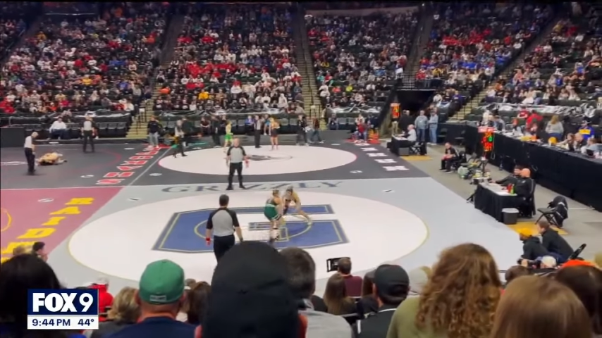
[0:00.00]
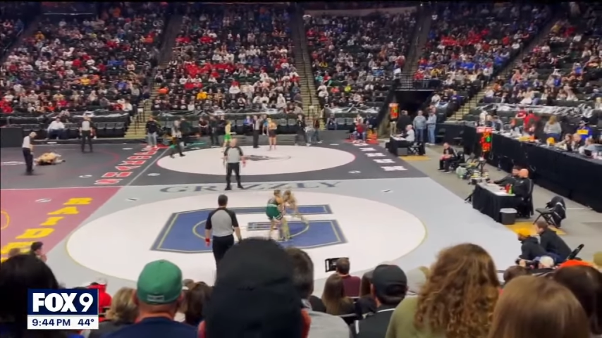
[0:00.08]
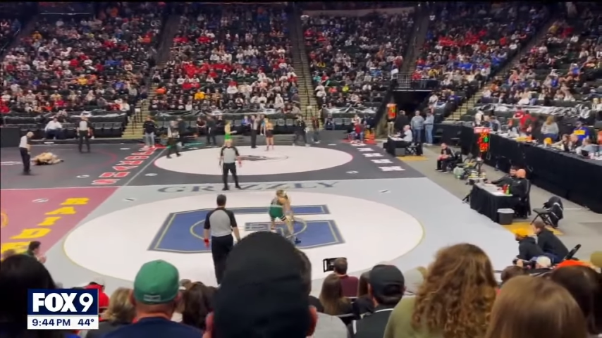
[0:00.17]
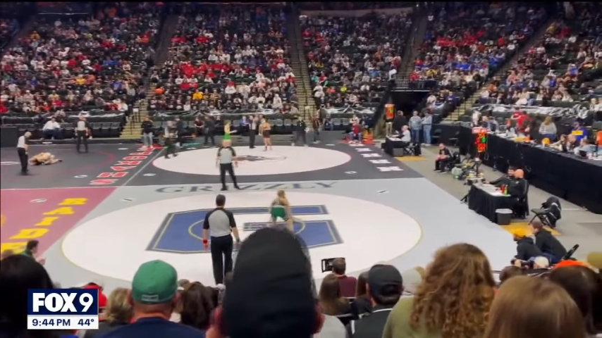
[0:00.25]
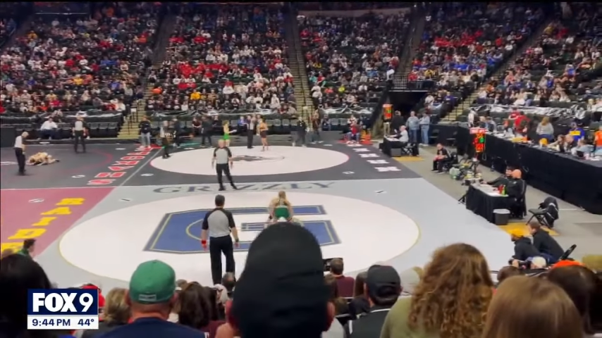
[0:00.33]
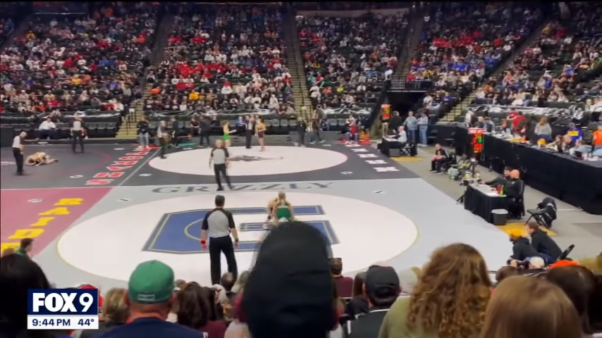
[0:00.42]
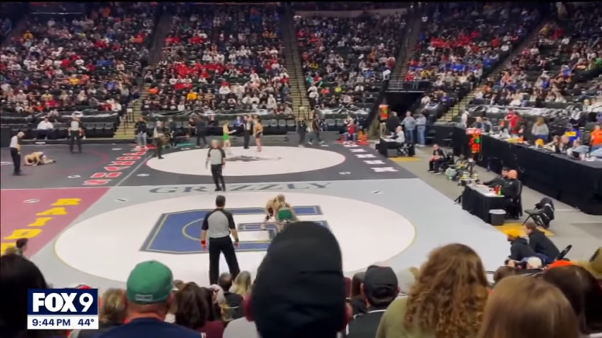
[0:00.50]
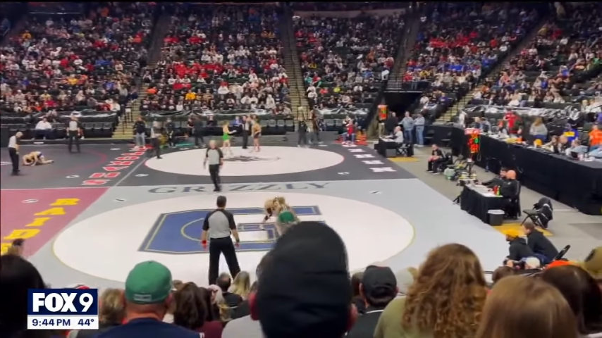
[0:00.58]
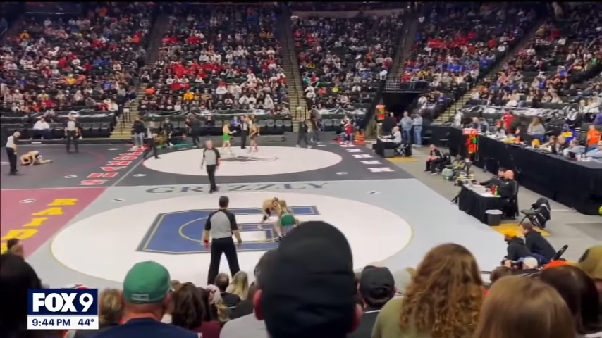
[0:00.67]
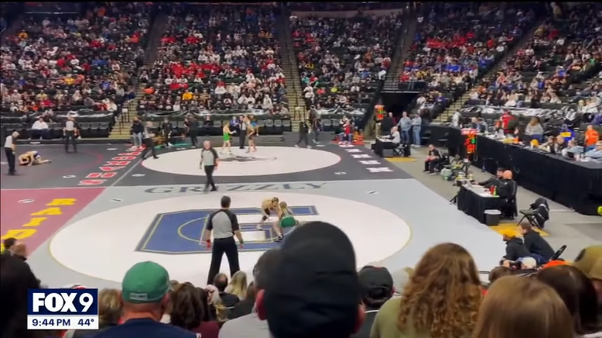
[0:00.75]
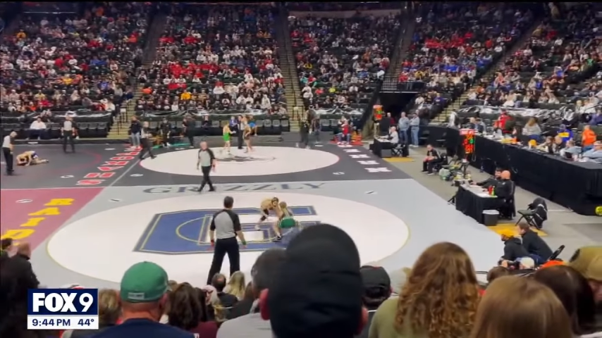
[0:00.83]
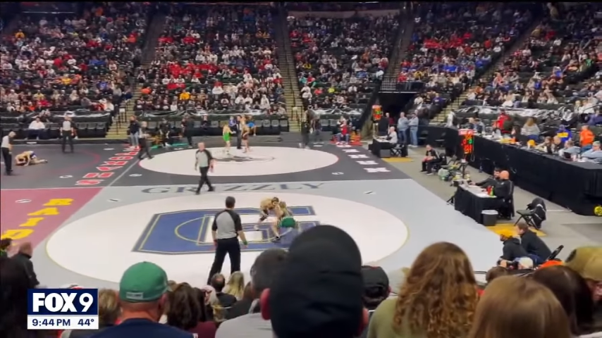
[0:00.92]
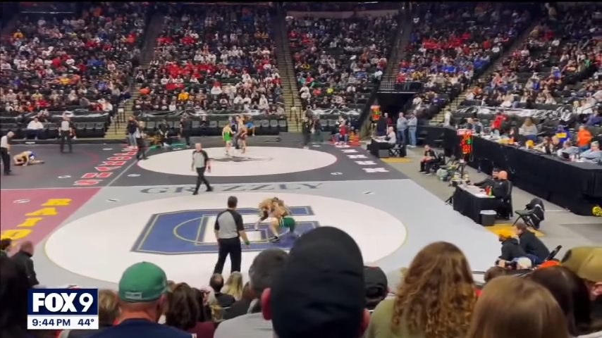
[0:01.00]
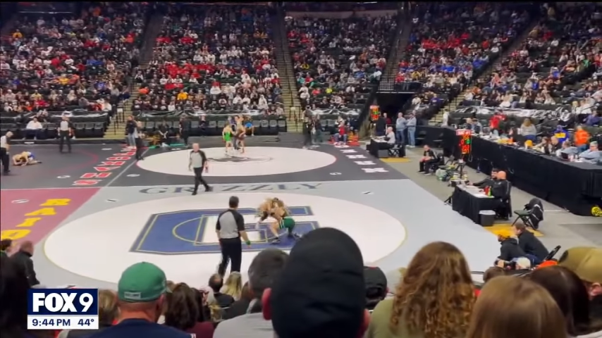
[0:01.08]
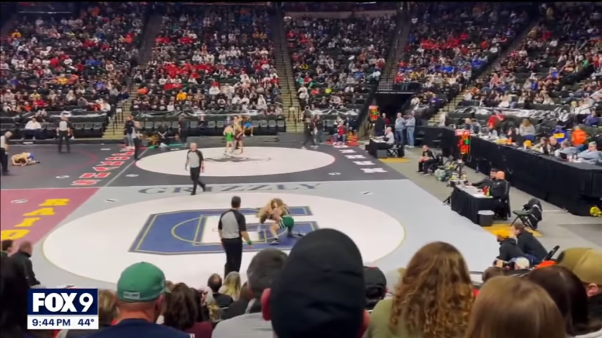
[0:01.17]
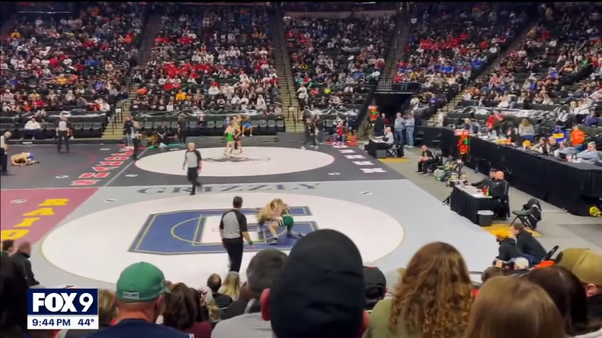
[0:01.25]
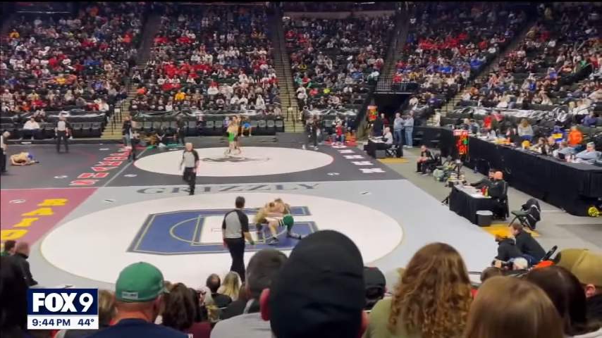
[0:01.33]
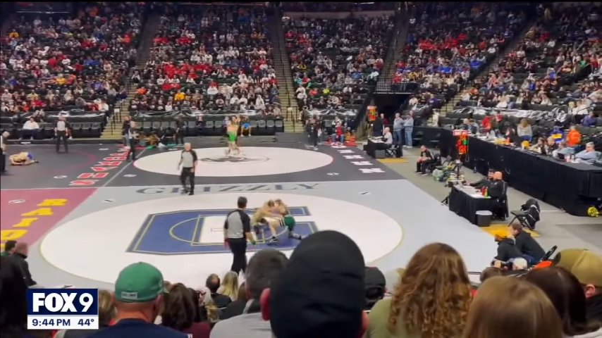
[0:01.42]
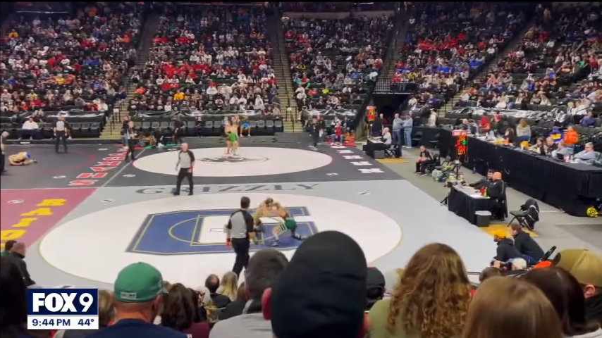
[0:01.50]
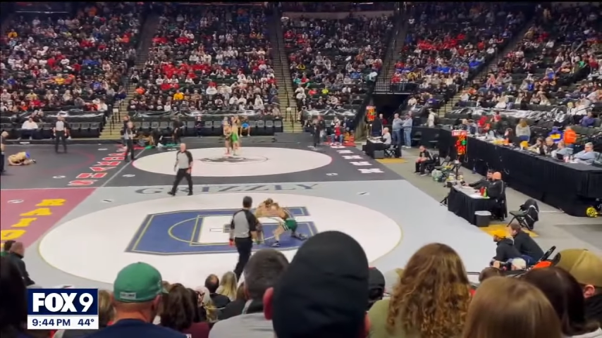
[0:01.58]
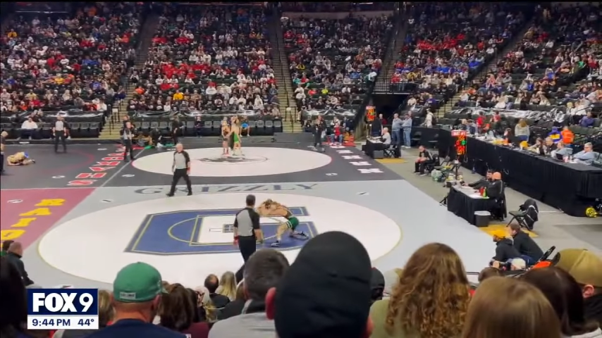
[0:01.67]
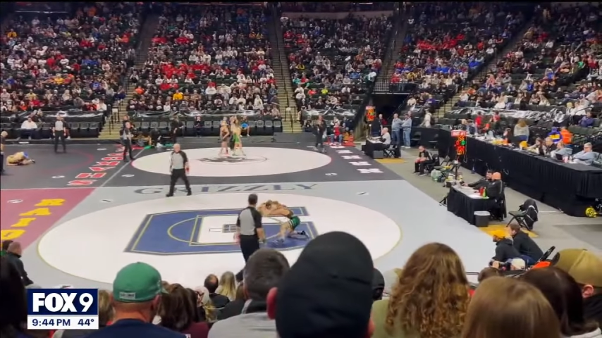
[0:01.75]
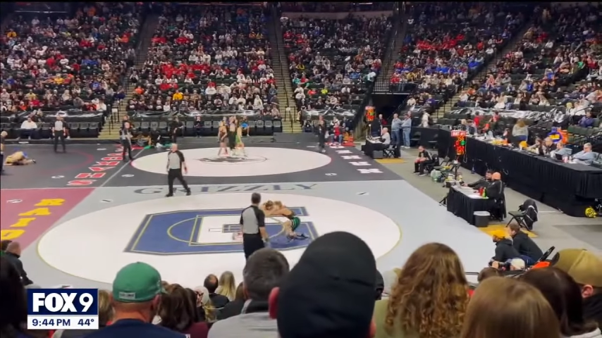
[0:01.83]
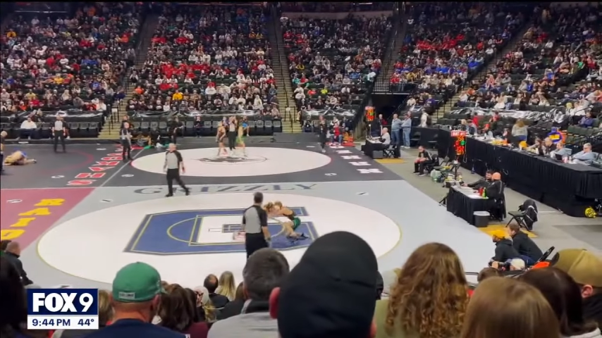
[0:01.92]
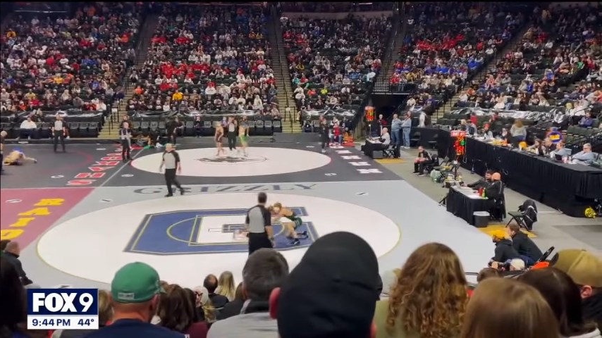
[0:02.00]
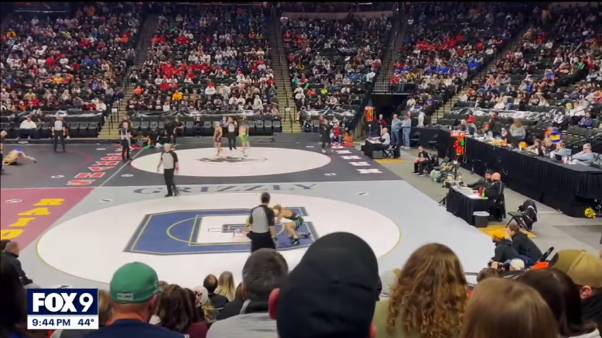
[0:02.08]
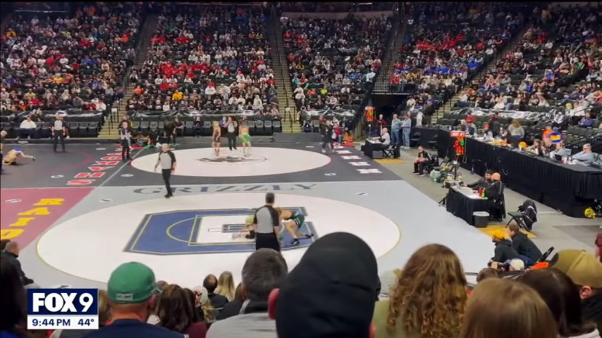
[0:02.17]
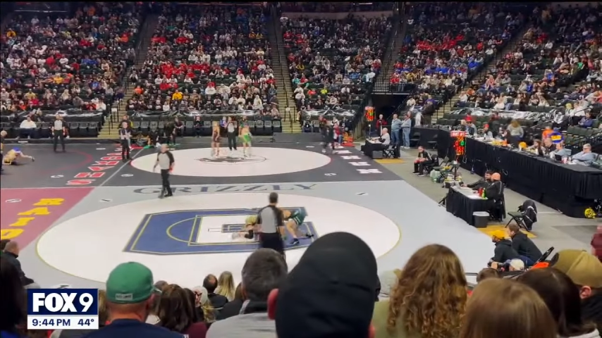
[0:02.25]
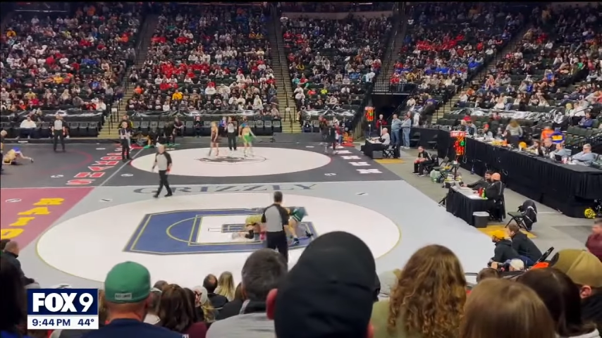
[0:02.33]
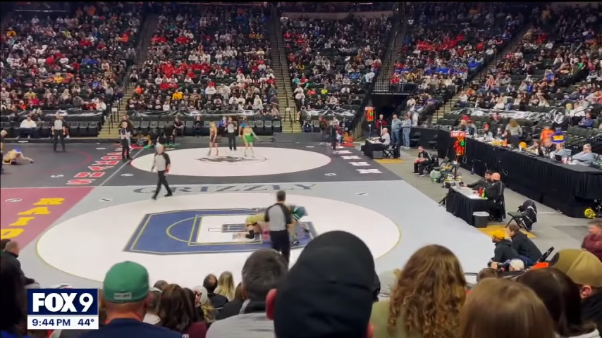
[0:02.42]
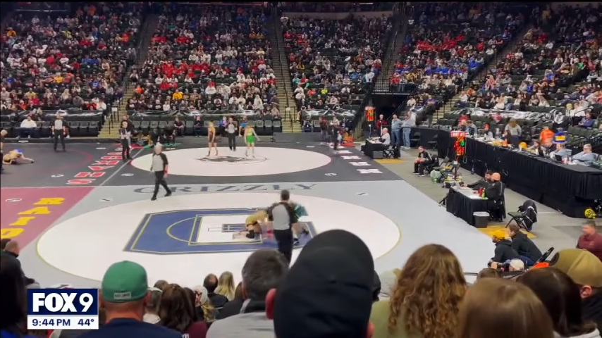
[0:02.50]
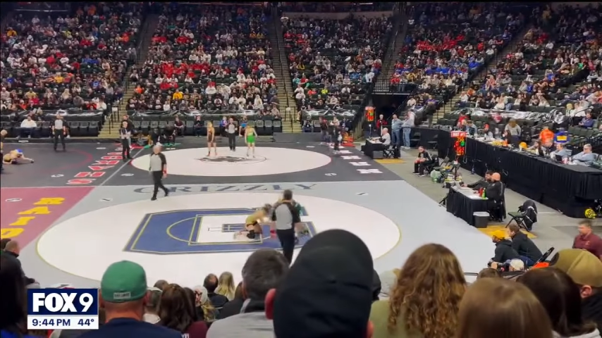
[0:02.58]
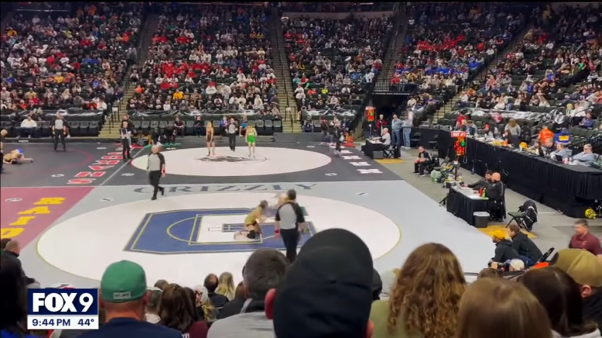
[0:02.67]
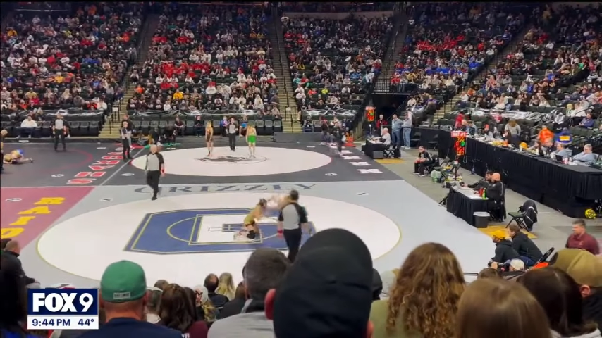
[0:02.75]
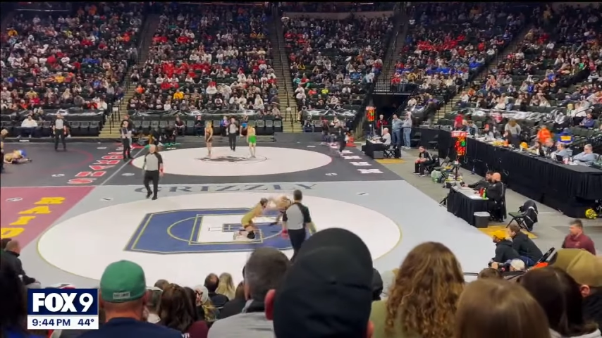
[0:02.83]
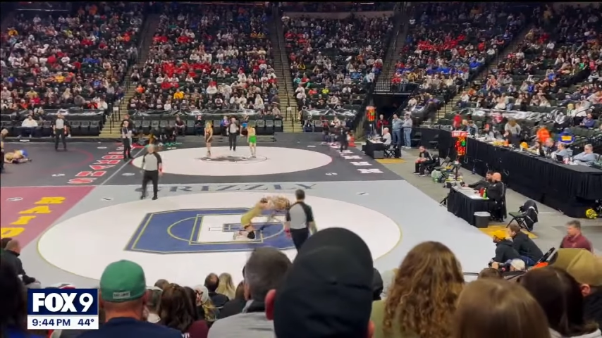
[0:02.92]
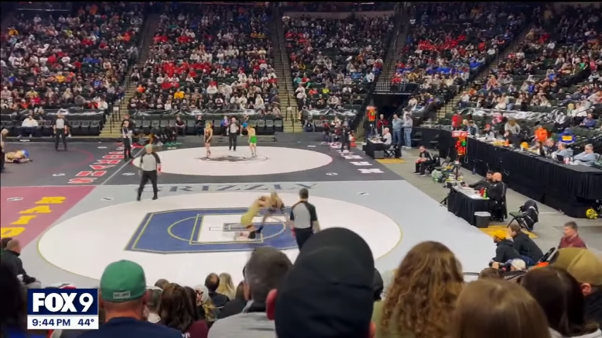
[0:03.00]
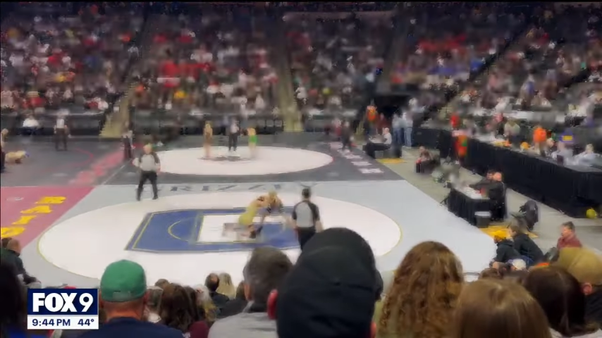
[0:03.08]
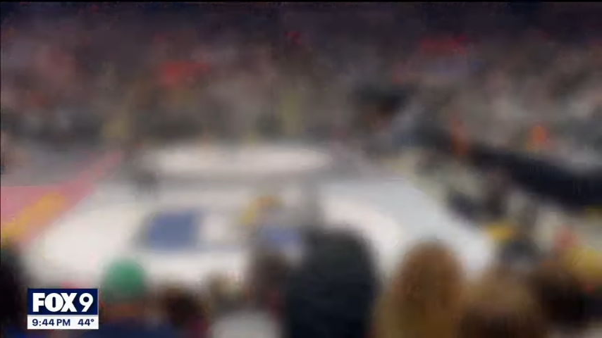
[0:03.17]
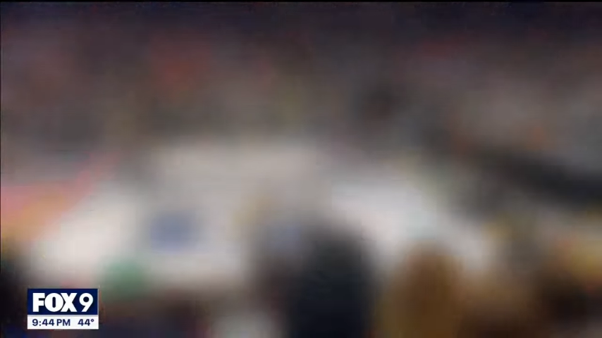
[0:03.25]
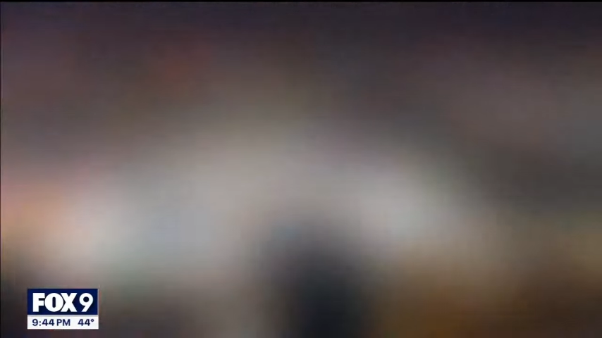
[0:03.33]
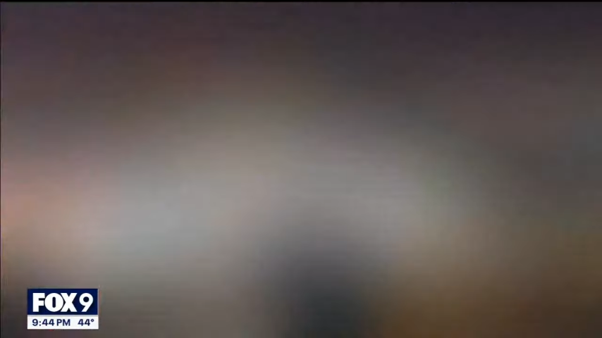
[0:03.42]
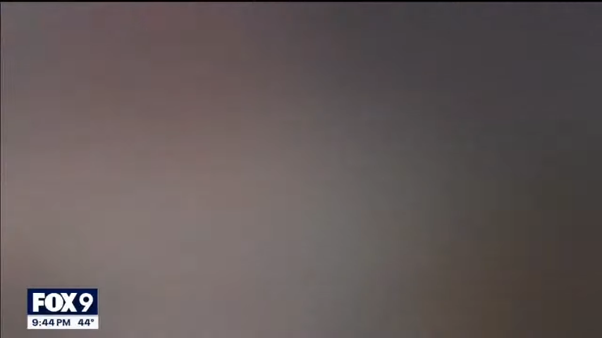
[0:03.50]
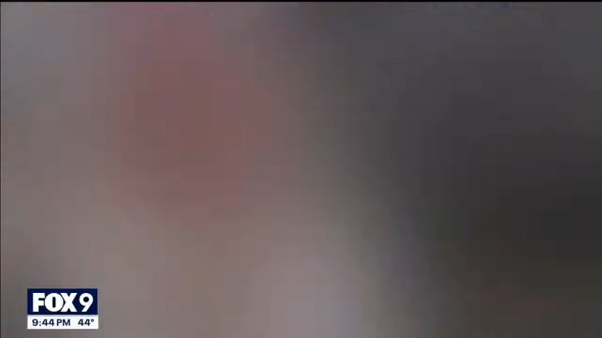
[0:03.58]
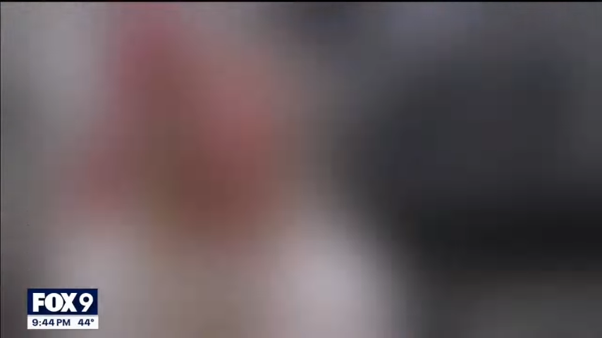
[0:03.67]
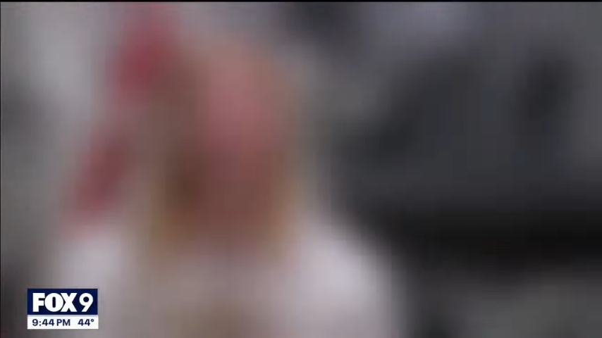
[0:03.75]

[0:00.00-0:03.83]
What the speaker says: Nobody's mouth can be seen.